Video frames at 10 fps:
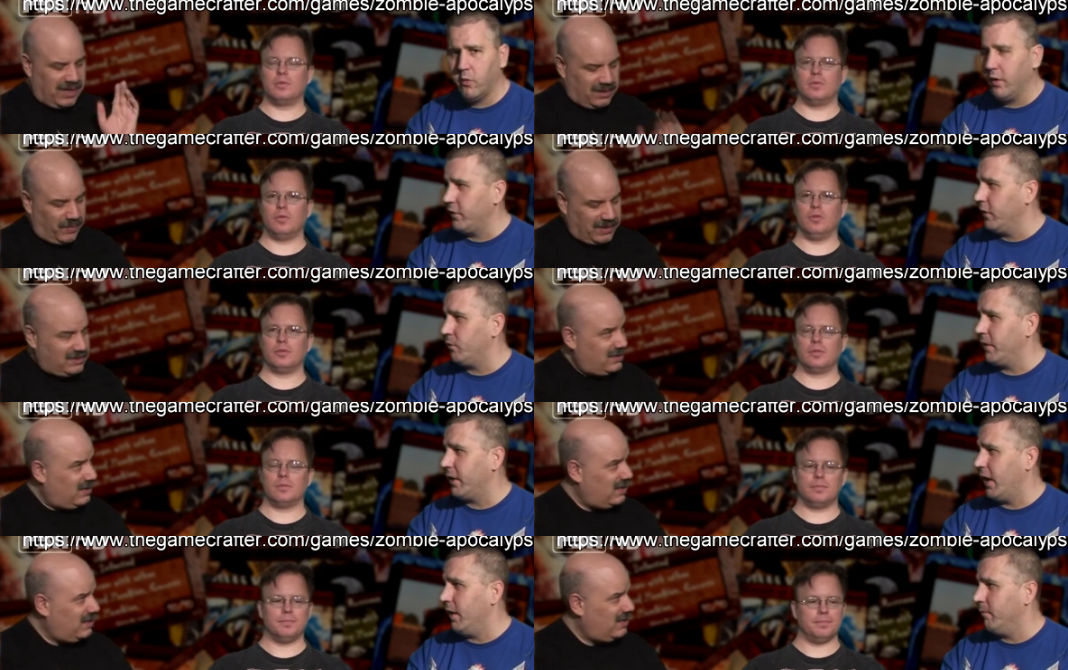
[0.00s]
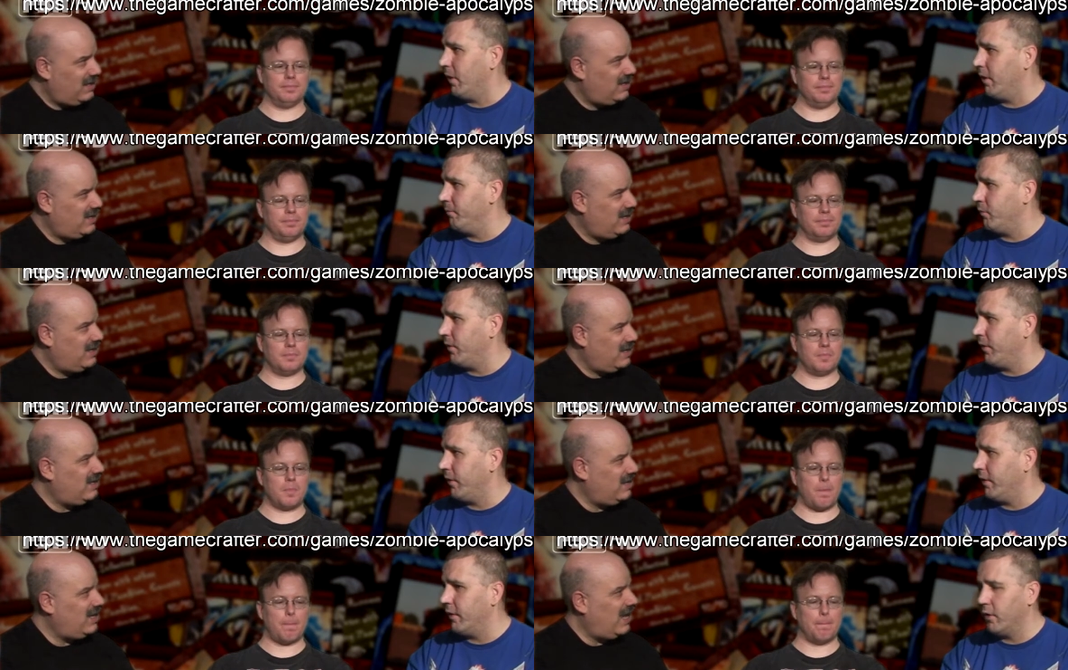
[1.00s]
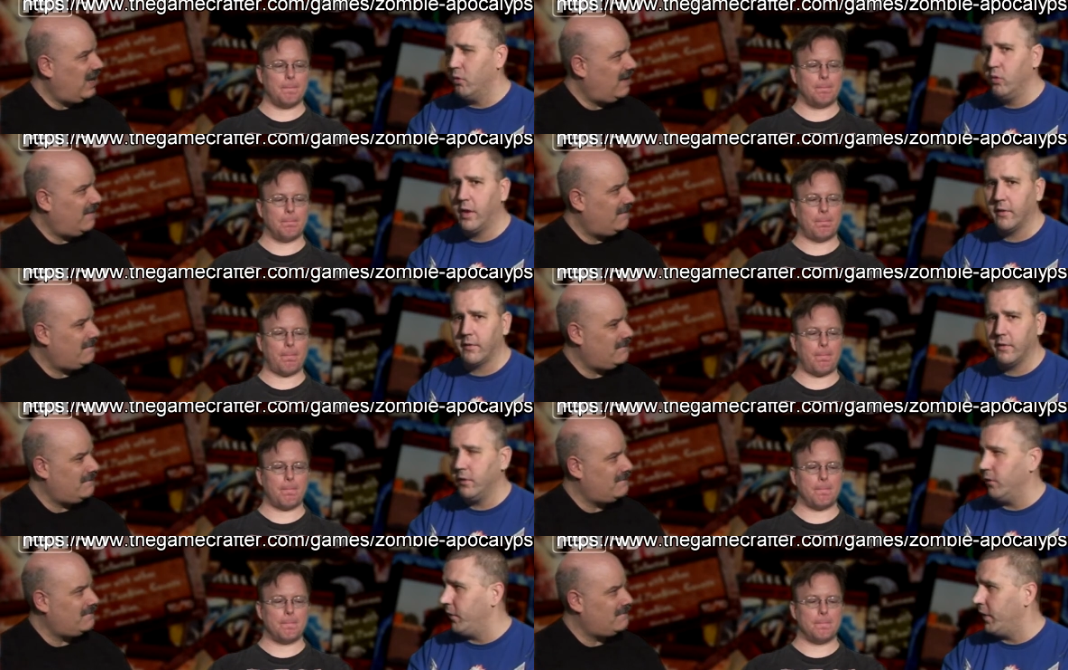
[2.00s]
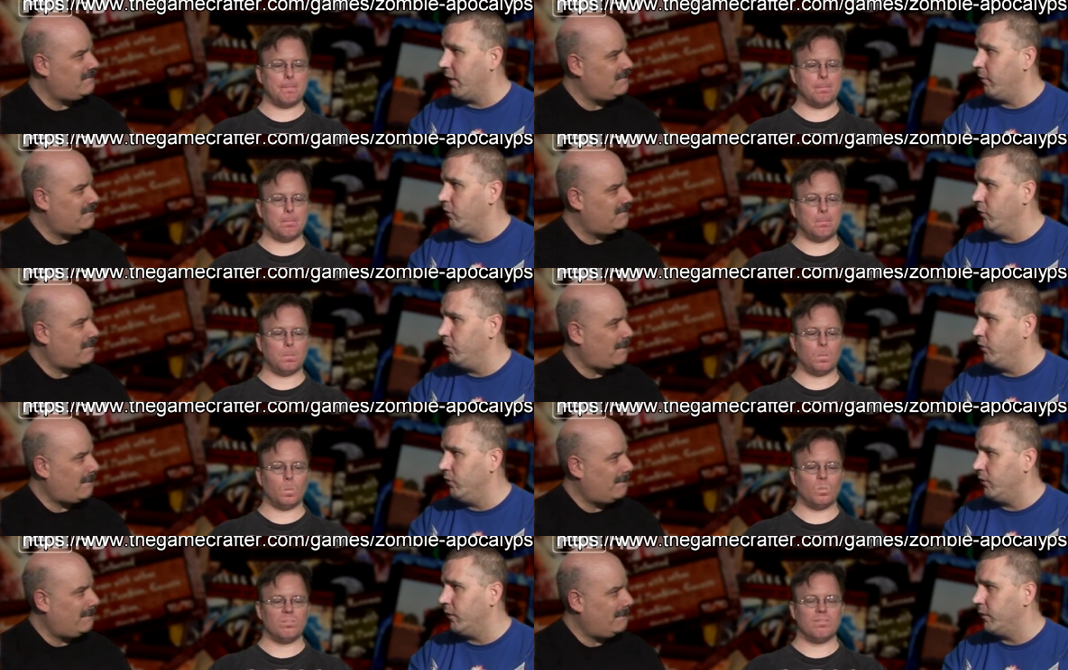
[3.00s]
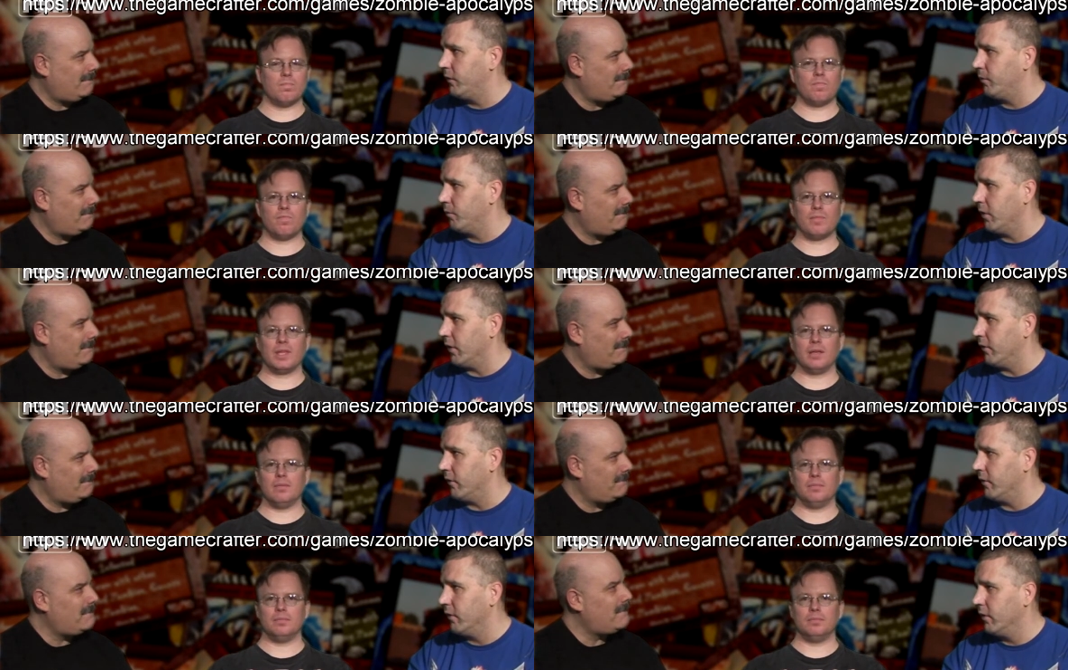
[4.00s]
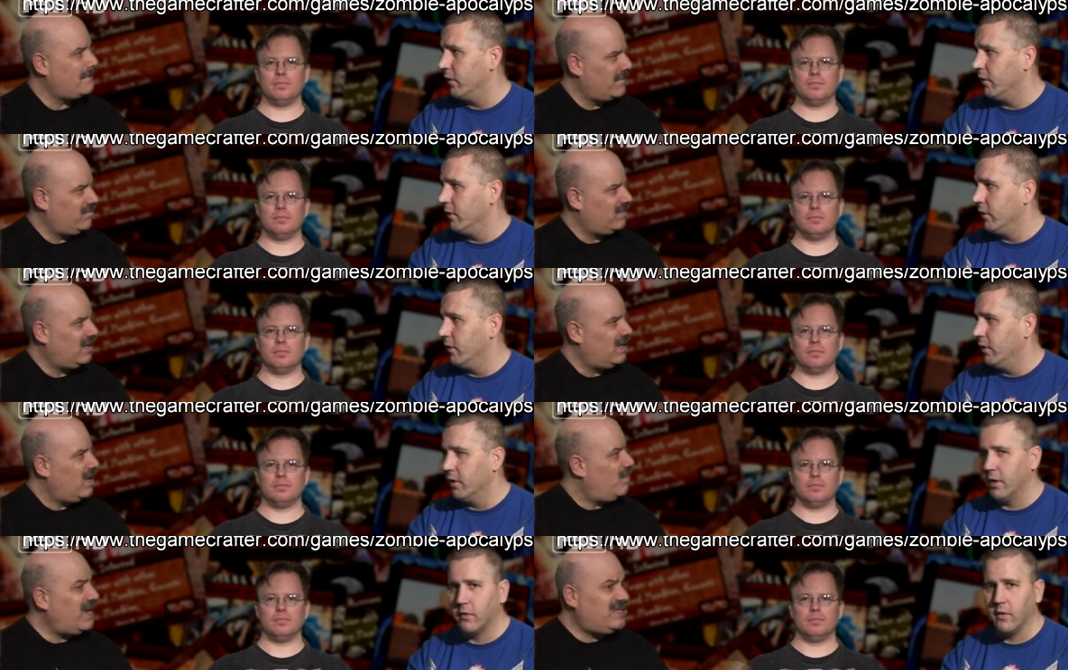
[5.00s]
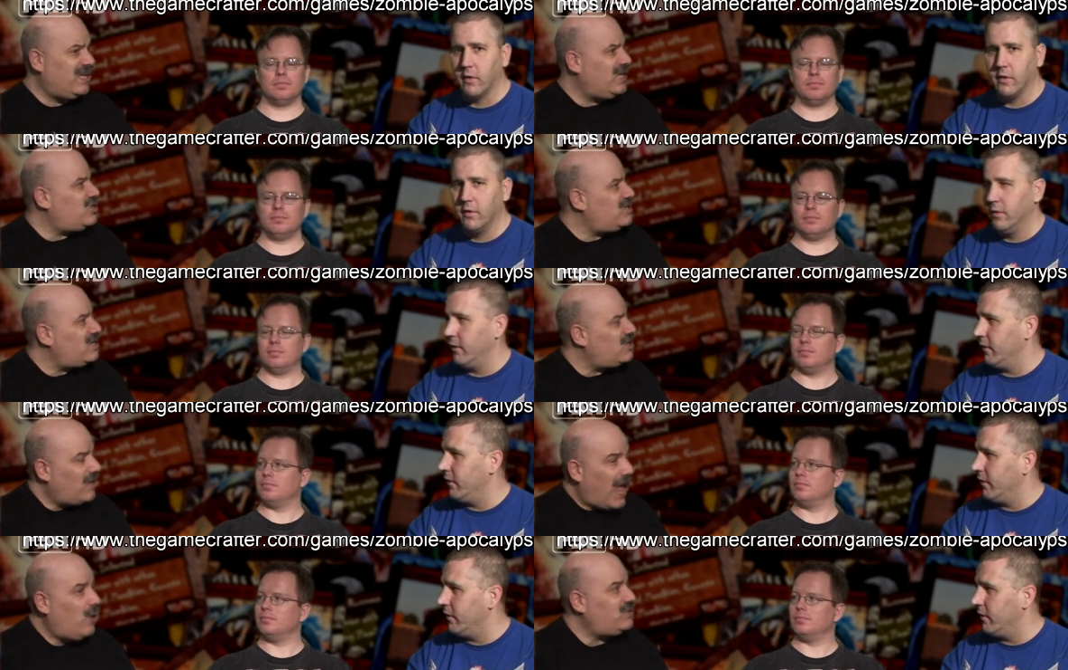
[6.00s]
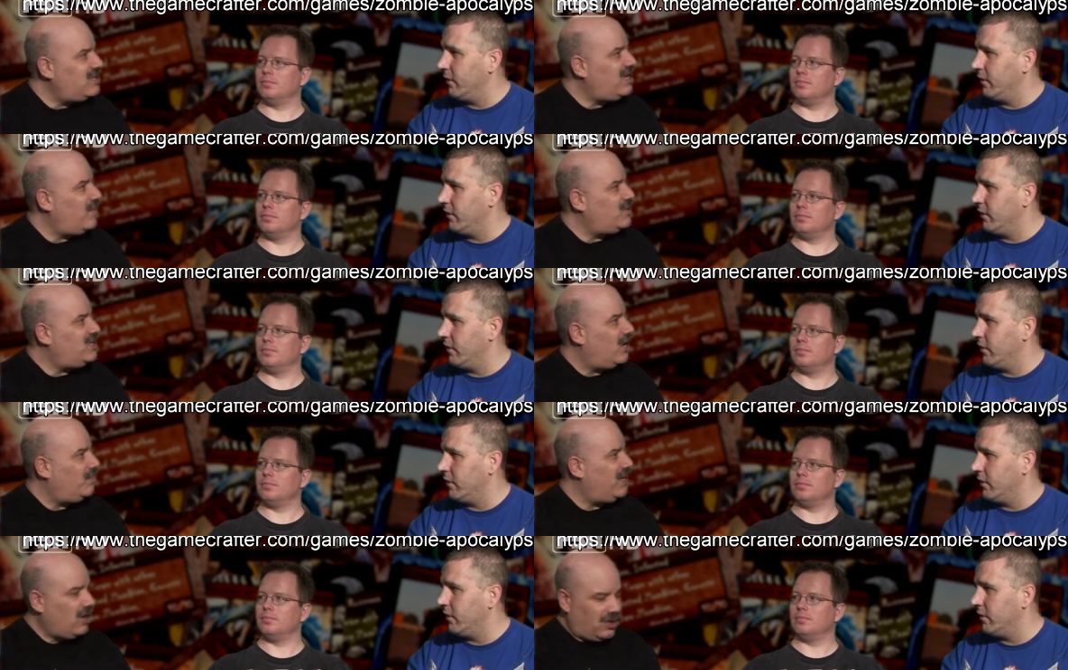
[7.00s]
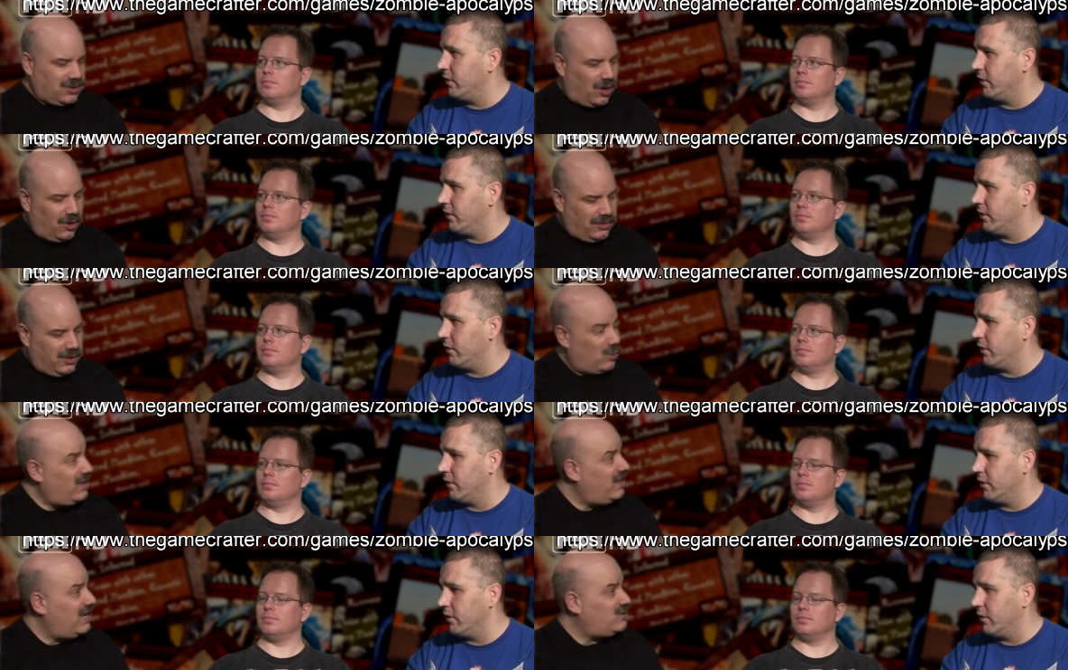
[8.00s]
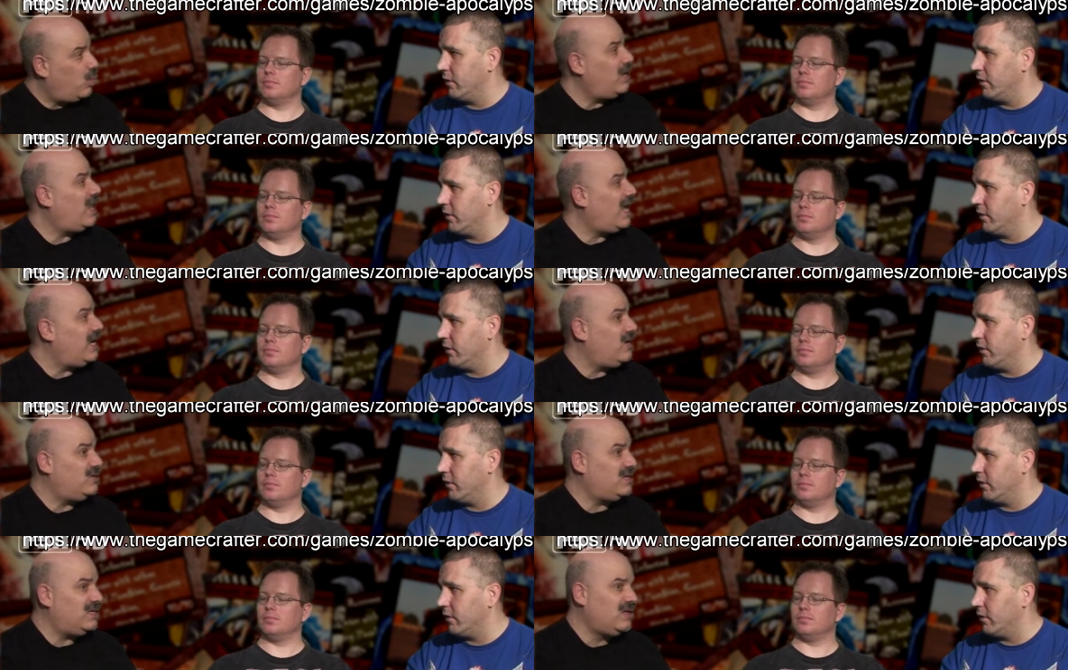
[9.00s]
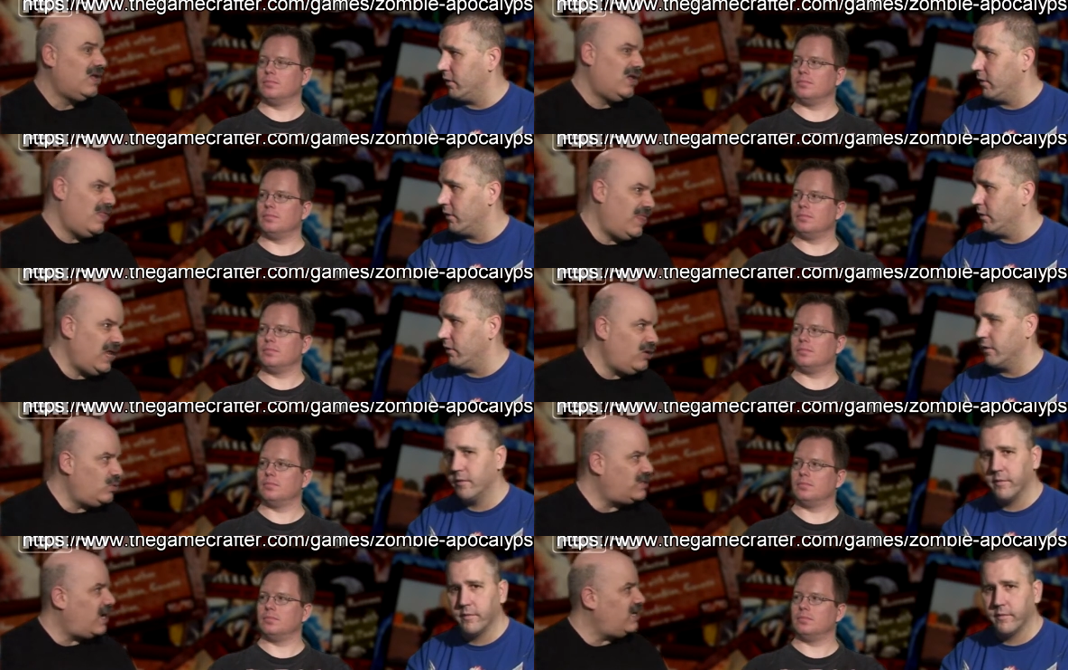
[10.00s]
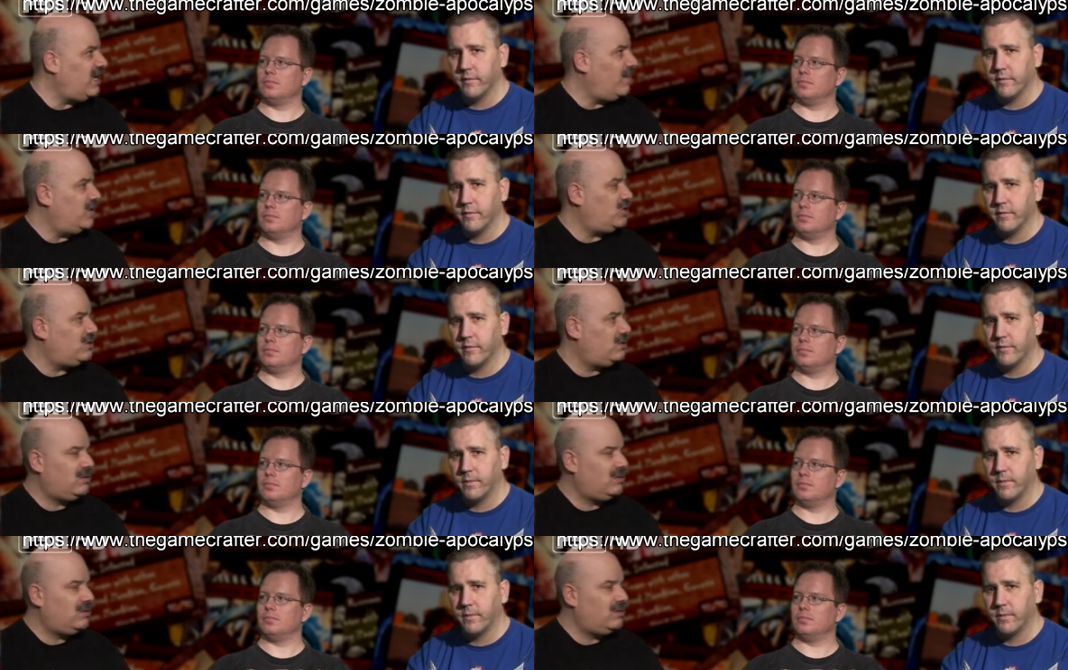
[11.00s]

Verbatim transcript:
Speaker 1: the big, questions big, we came up with. Uh, Yeah. Who gets to deal the damage? Who chooses what?
Speaker 2: Like, Basically, just in general, how is the damage dealt? Because all the only thing is one line in here says, "Then you assign damage."